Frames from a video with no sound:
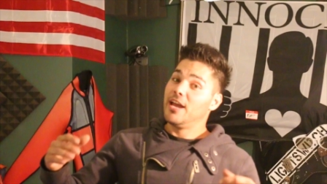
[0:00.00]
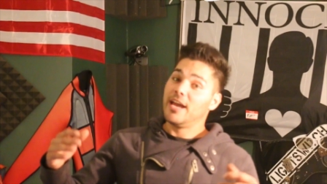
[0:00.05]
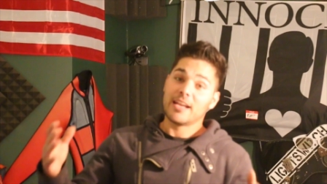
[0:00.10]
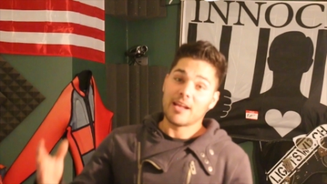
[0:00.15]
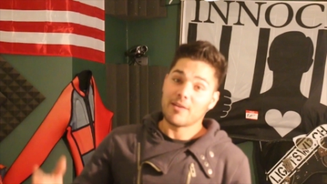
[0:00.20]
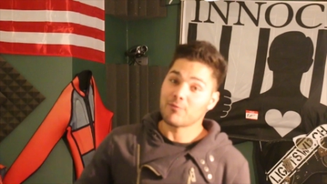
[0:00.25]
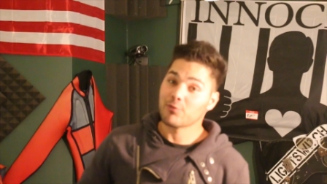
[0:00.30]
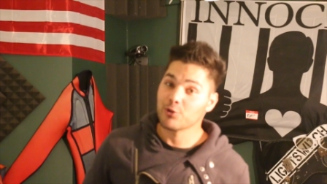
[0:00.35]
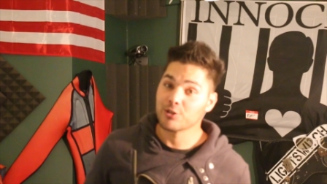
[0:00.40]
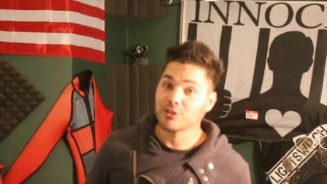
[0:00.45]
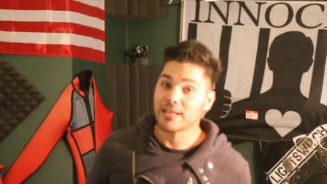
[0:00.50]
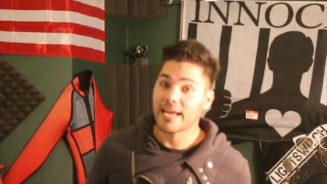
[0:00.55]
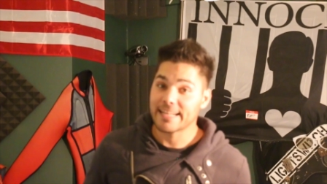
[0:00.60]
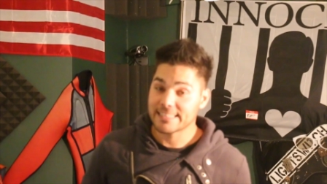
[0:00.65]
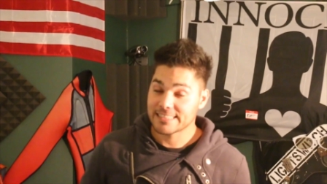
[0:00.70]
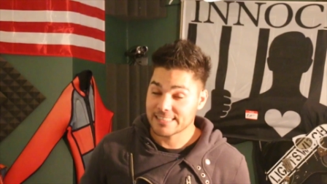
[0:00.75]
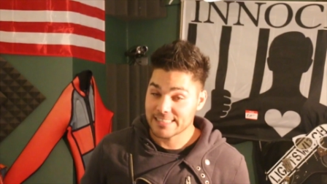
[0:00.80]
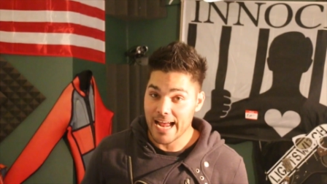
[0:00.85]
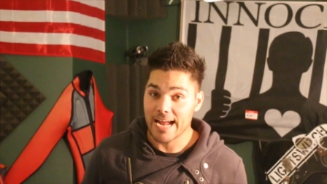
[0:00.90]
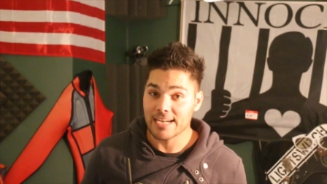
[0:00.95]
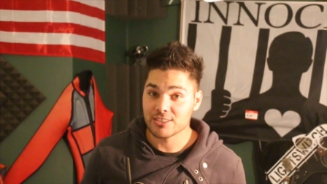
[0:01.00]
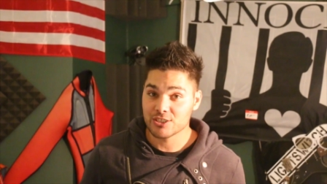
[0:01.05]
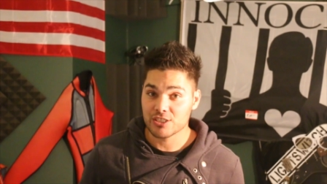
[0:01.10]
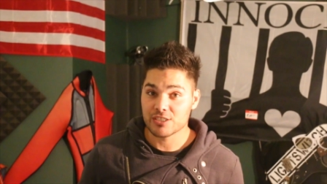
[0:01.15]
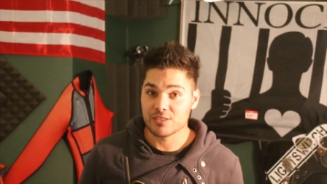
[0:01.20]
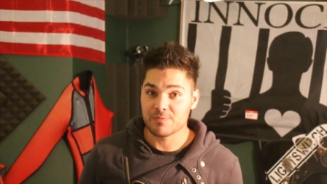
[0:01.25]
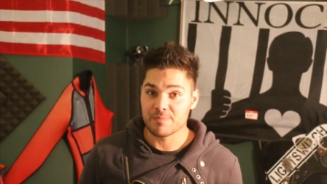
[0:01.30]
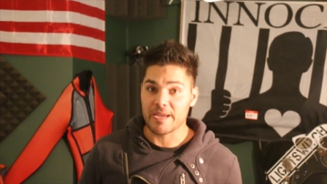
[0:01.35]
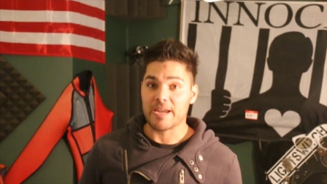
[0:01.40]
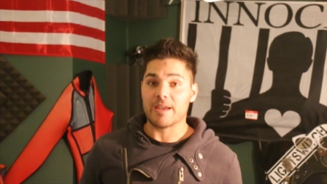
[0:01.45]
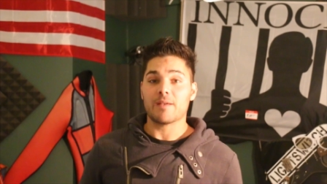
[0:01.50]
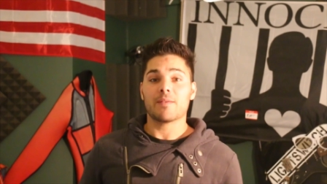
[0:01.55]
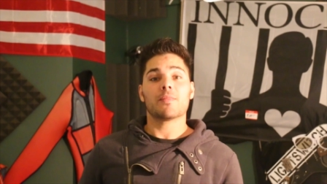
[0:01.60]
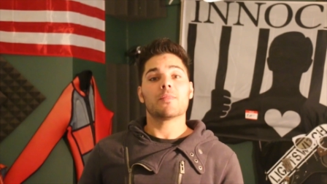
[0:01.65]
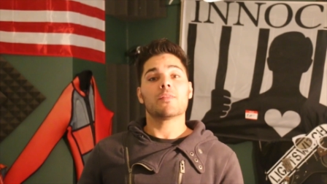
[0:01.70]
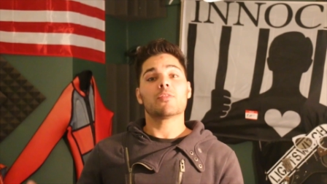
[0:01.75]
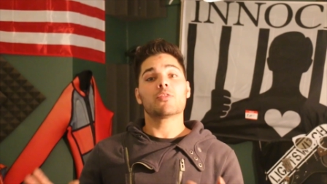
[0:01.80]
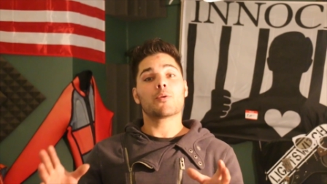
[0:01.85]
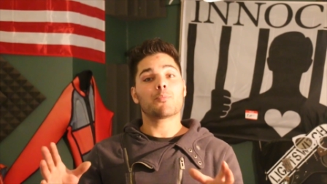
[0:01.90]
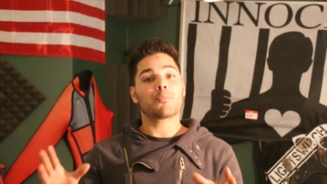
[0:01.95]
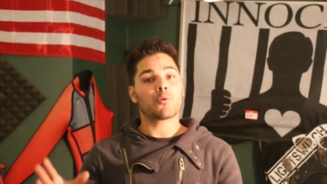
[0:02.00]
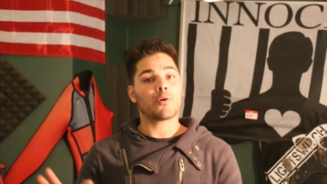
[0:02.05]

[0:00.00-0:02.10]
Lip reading: And I've learned that it's not just me. The